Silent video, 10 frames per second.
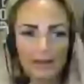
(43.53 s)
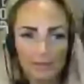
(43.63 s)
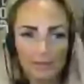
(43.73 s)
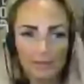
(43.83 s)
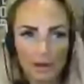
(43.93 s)

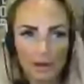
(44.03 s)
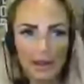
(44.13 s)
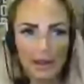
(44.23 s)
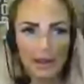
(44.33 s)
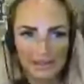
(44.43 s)
keep
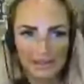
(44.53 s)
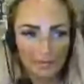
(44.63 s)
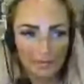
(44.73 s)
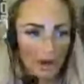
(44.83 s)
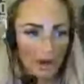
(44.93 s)
your heads
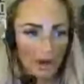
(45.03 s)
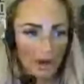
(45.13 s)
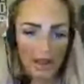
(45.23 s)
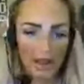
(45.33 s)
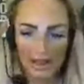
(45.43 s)
above
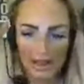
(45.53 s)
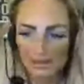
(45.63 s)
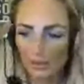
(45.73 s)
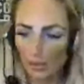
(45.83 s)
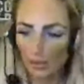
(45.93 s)
water
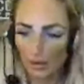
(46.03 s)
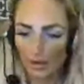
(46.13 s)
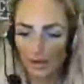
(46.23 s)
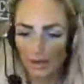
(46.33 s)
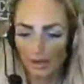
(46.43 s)
as
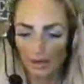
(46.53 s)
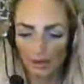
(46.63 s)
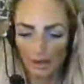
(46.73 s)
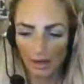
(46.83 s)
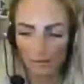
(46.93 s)
you're
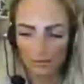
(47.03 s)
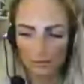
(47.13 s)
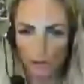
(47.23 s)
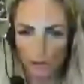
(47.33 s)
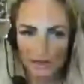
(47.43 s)

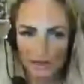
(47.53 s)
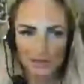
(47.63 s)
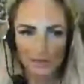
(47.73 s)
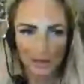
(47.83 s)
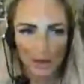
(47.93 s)
learning
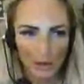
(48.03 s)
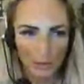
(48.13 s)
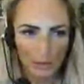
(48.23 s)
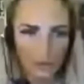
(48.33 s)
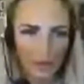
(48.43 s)
to
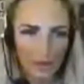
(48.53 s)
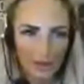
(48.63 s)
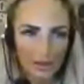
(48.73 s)
recode